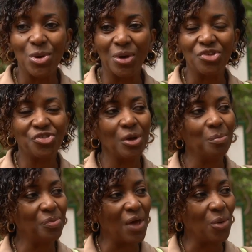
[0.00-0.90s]
a
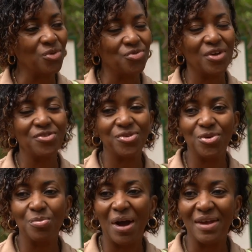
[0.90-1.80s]
chimp that was
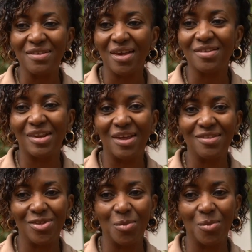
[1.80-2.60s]
rescued by His Excellency